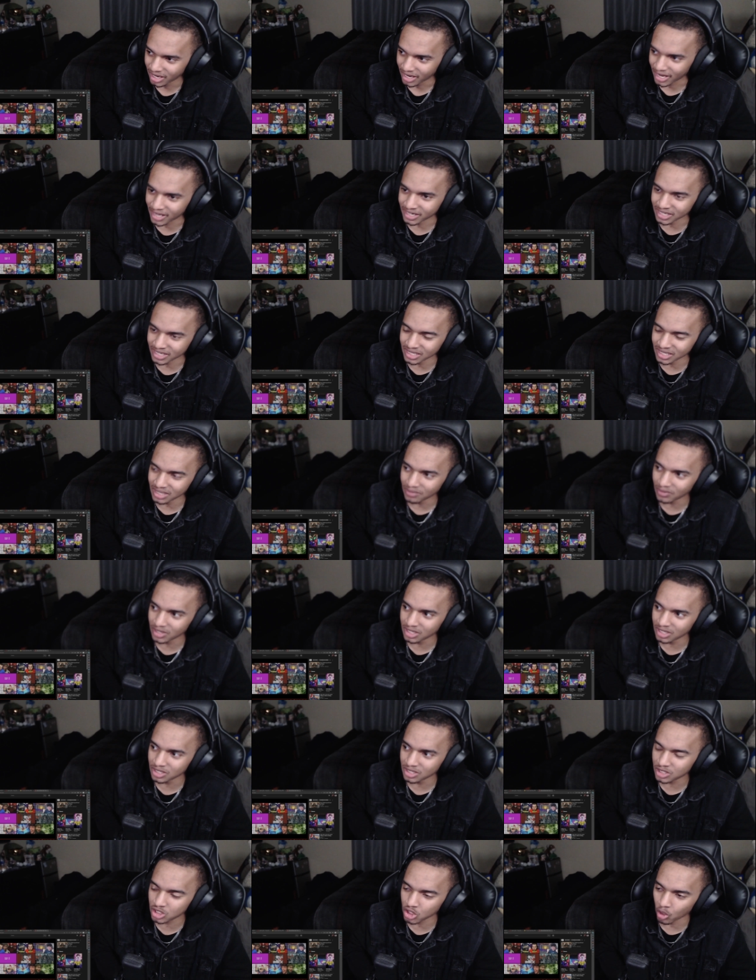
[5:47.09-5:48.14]
And
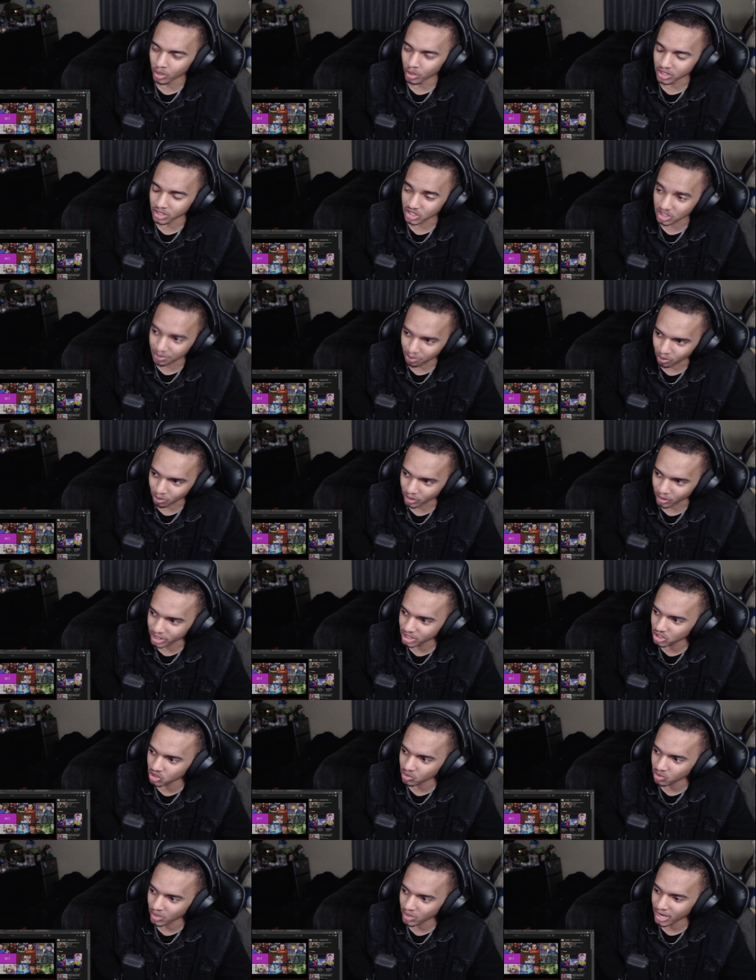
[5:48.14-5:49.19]
even showing
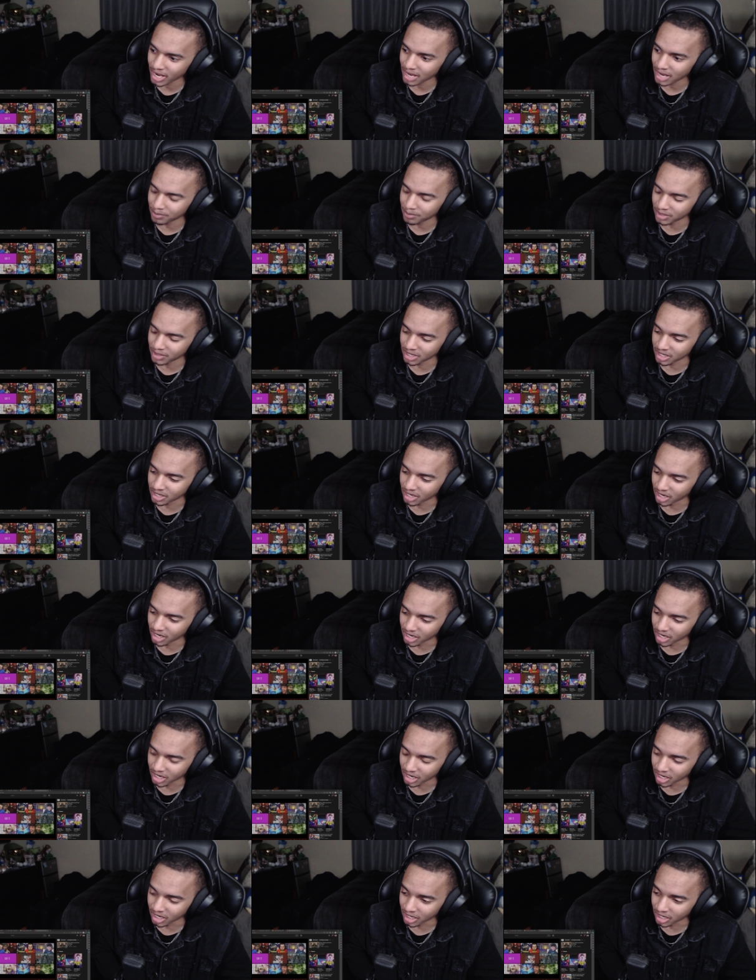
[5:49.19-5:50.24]
Springtrap and,
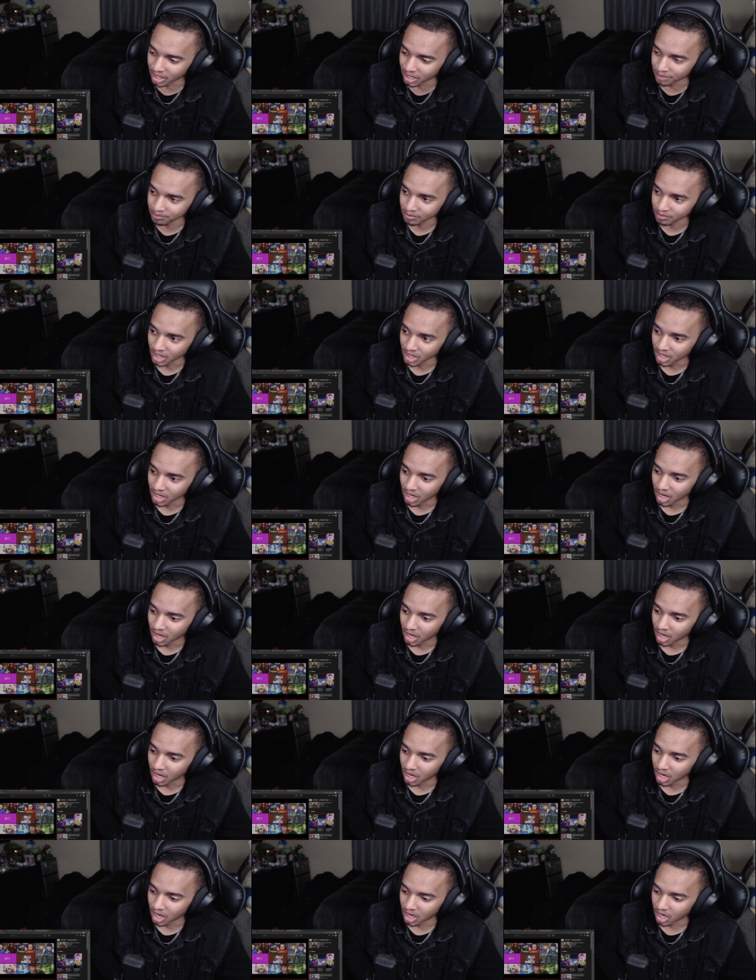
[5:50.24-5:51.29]
uh,
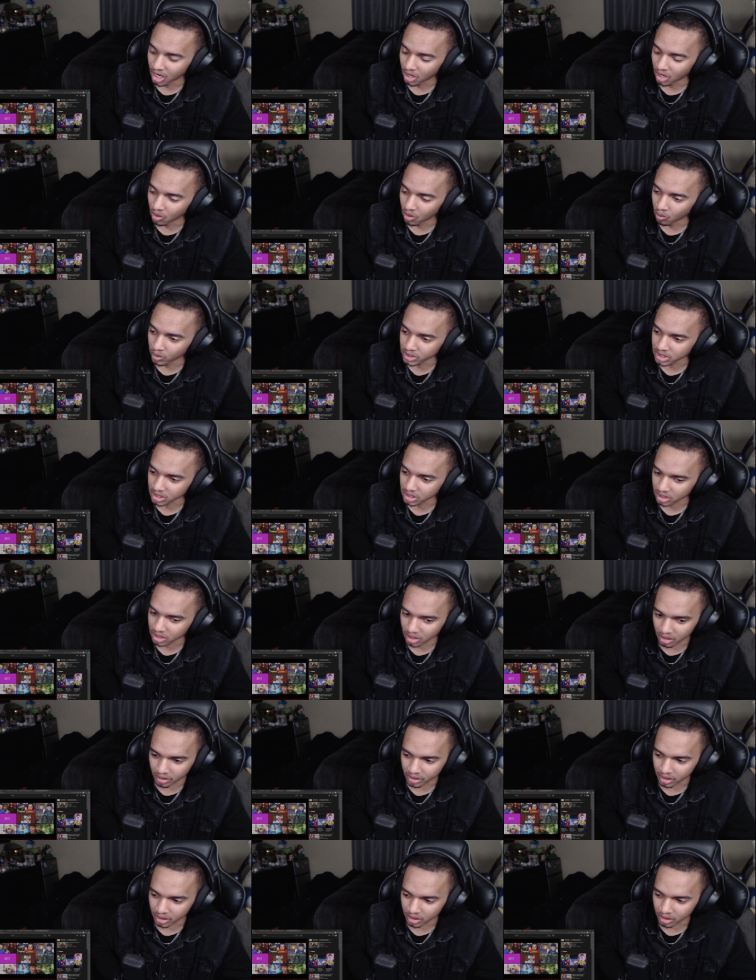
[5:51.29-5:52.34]
uh, what's it
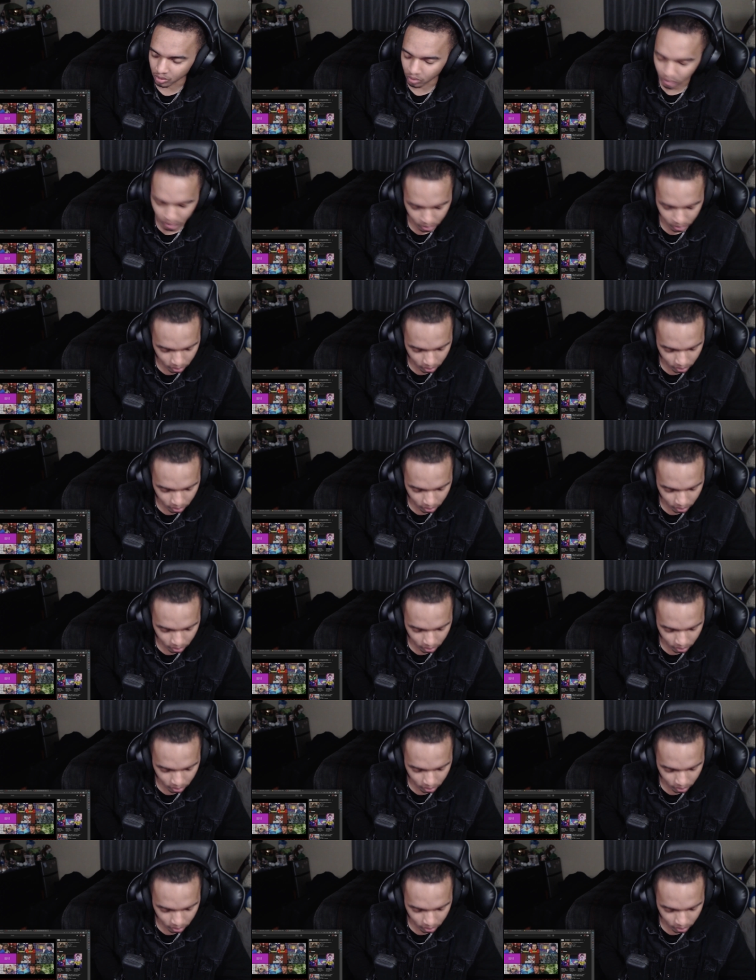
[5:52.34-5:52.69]
called? Uh, wh